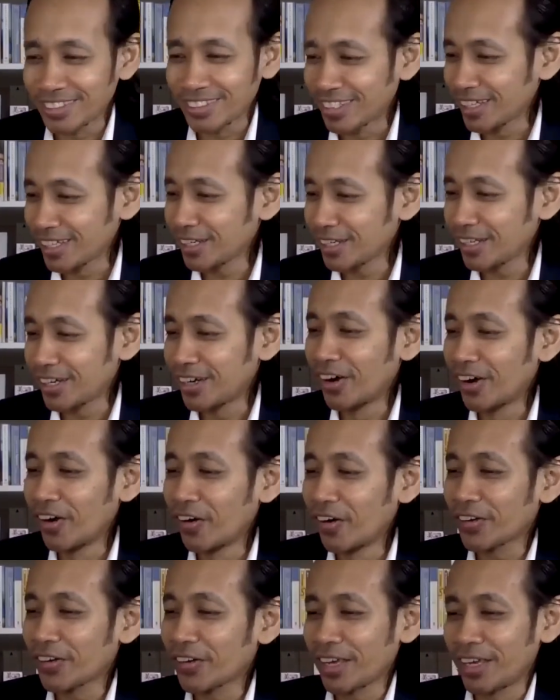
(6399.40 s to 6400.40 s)
Yeah,
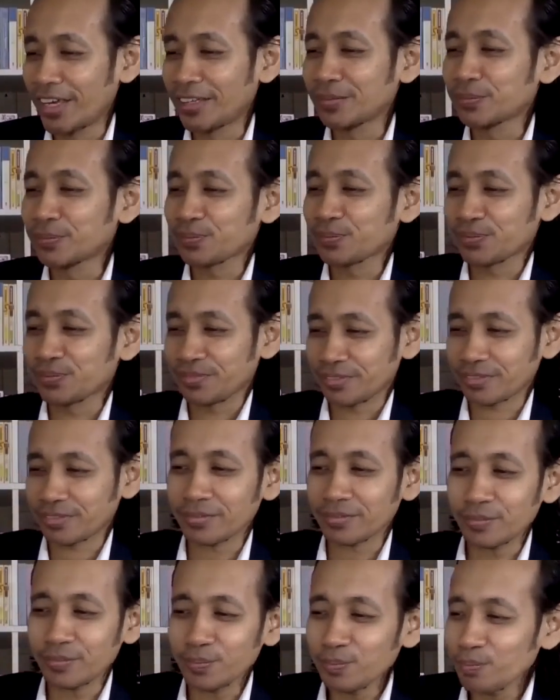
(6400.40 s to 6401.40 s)
okay.
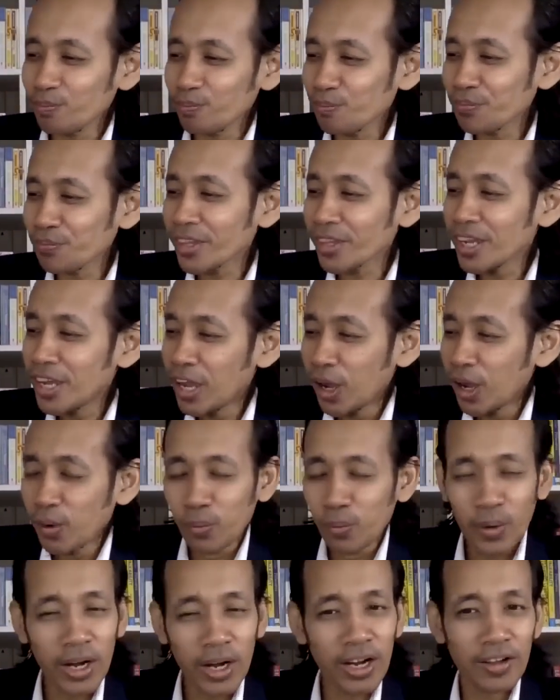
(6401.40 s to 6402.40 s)

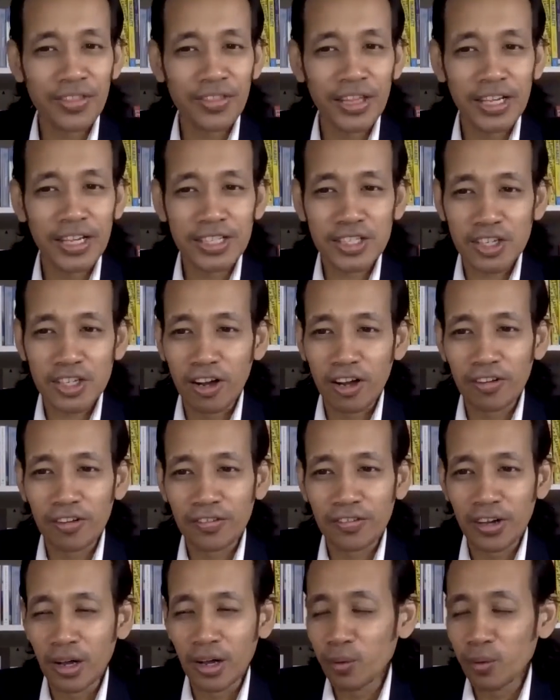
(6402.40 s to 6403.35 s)
One of the things of,